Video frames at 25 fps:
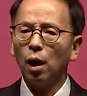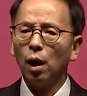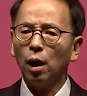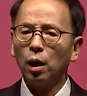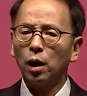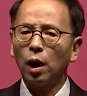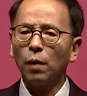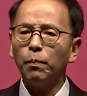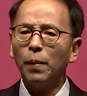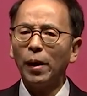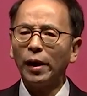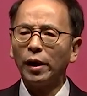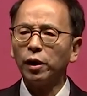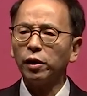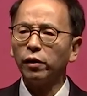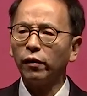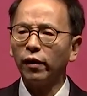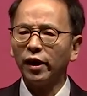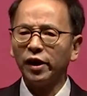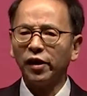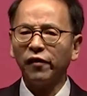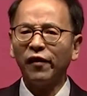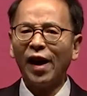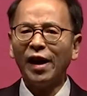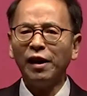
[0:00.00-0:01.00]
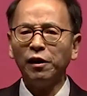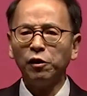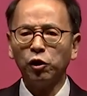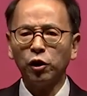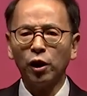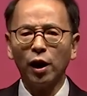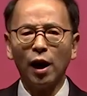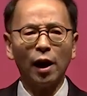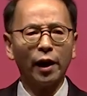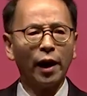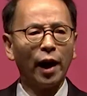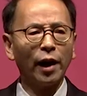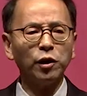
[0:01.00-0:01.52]
competitive advantage
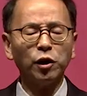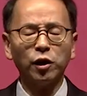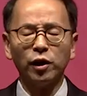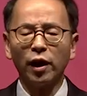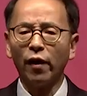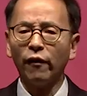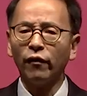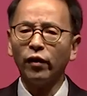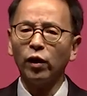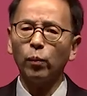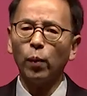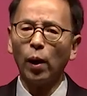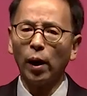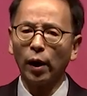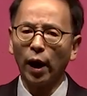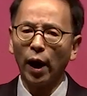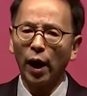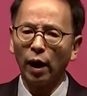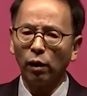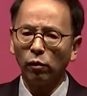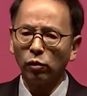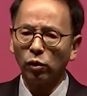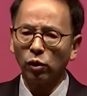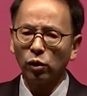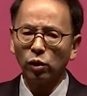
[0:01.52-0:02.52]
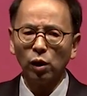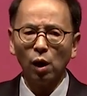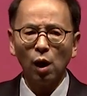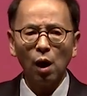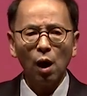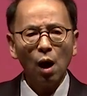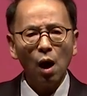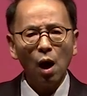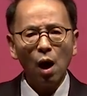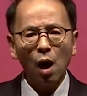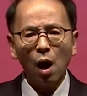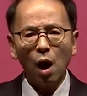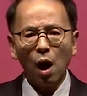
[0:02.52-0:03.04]
against everybody else.
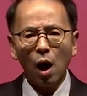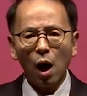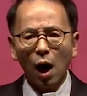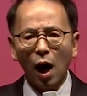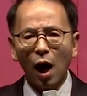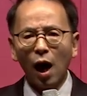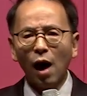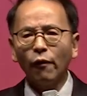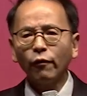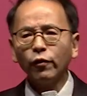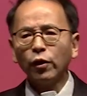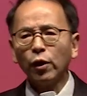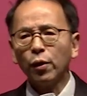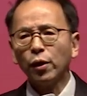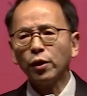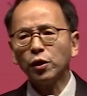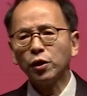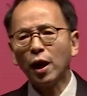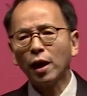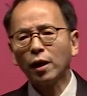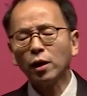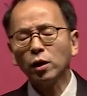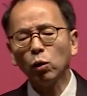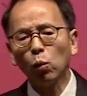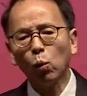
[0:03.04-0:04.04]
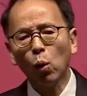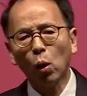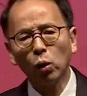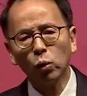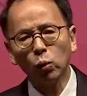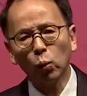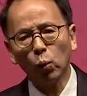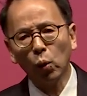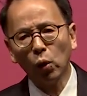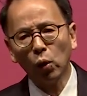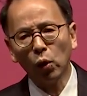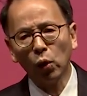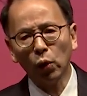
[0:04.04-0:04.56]
After the Second World
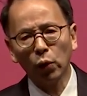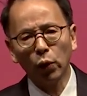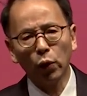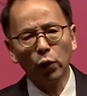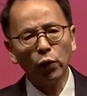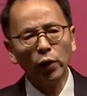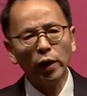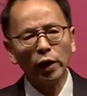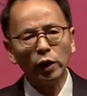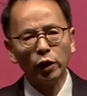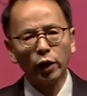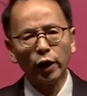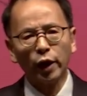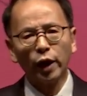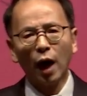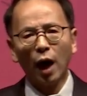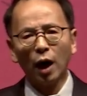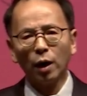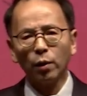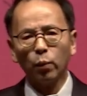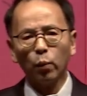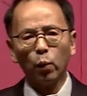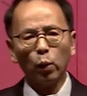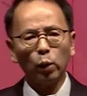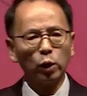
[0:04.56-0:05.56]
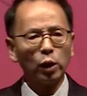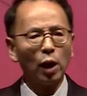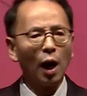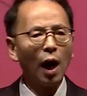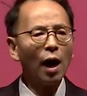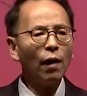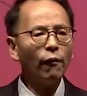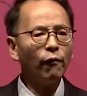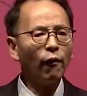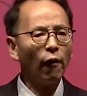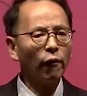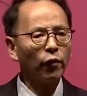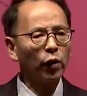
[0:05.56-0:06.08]
War, the U.S. economy was
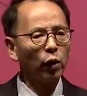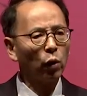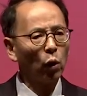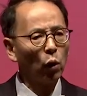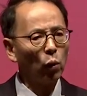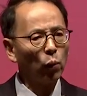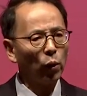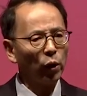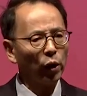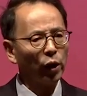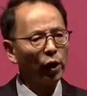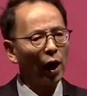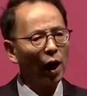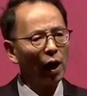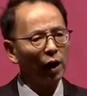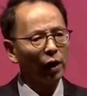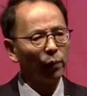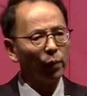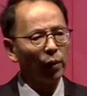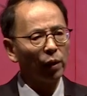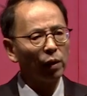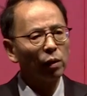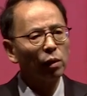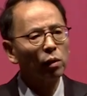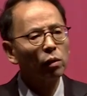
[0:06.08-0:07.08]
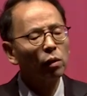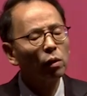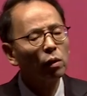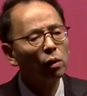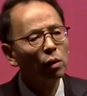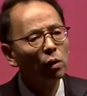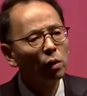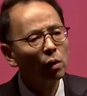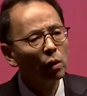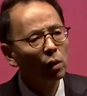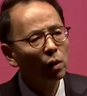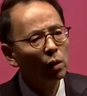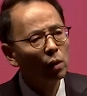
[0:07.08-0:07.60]
half of the global economy.
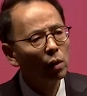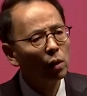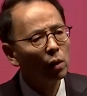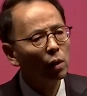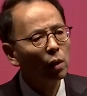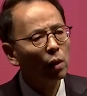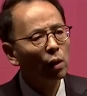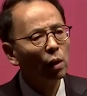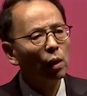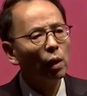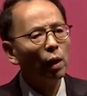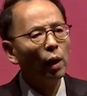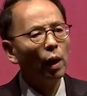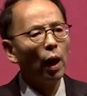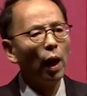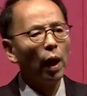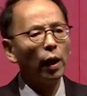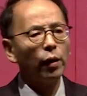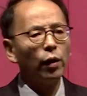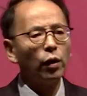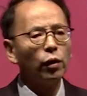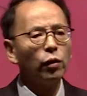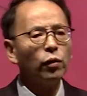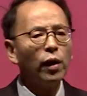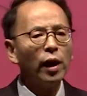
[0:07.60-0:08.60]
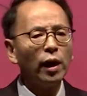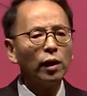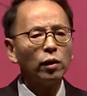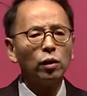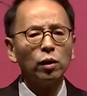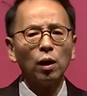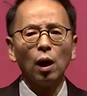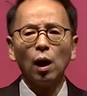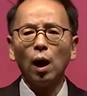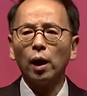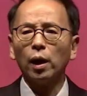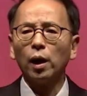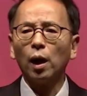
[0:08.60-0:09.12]
And the U.S.
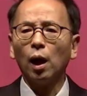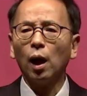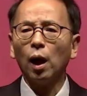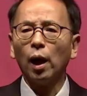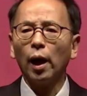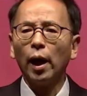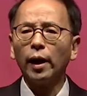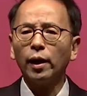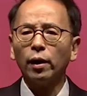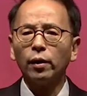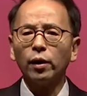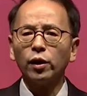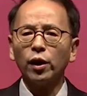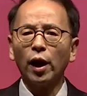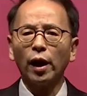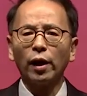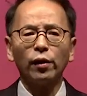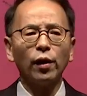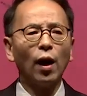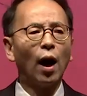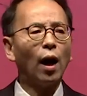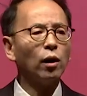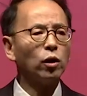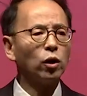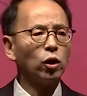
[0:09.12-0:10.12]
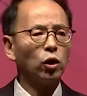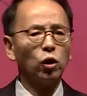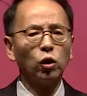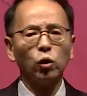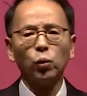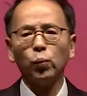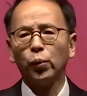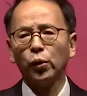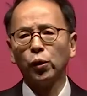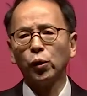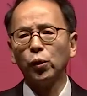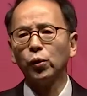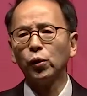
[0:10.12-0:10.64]
had the technology to
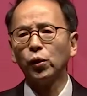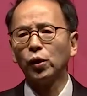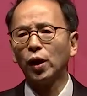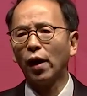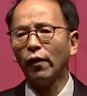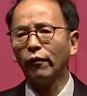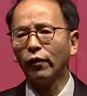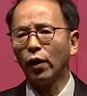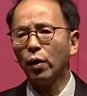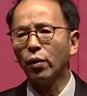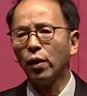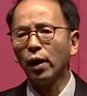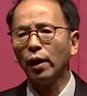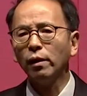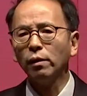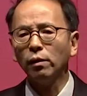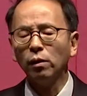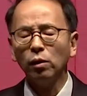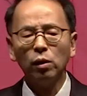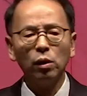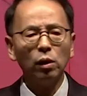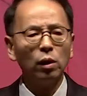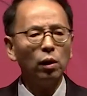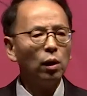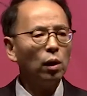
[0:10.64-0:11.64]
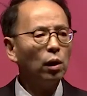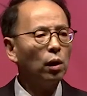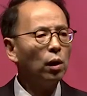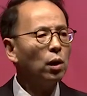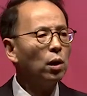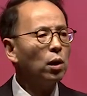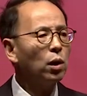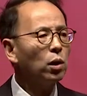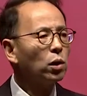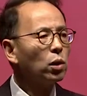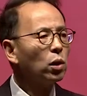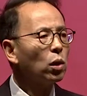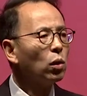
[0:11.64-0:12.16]
produce everything.
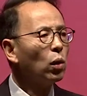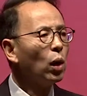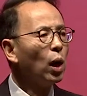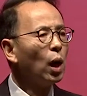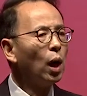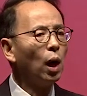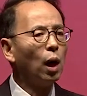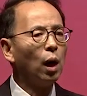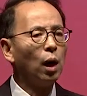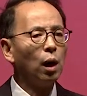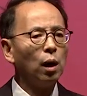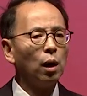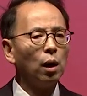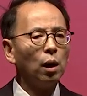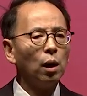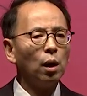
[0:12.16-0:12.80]
So